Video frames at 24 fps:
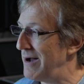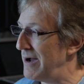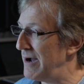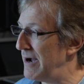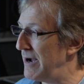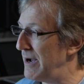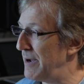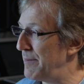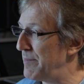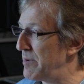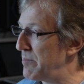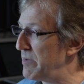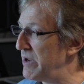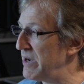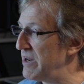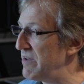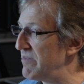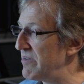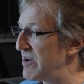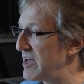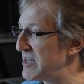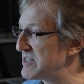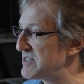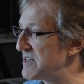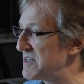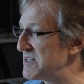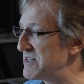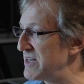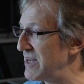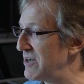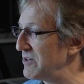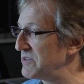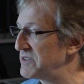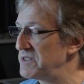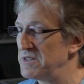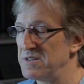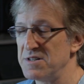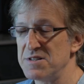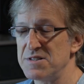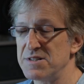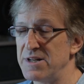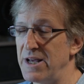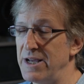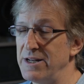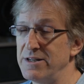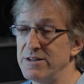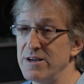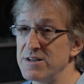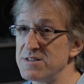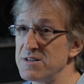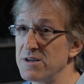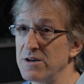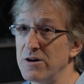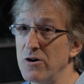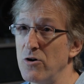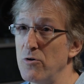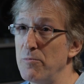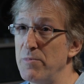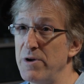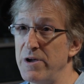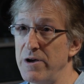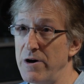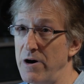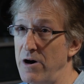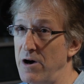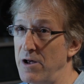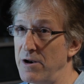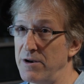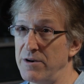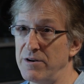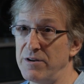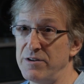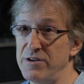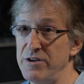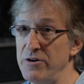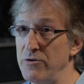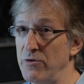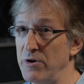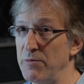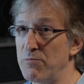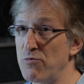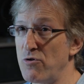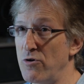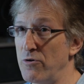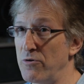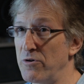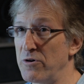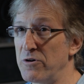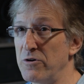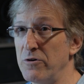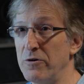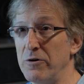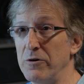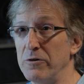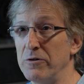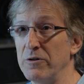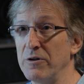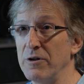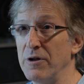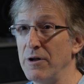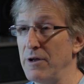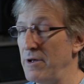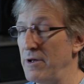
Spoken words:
I mean, even SSL to this day doesn't go beyond Huey protocol.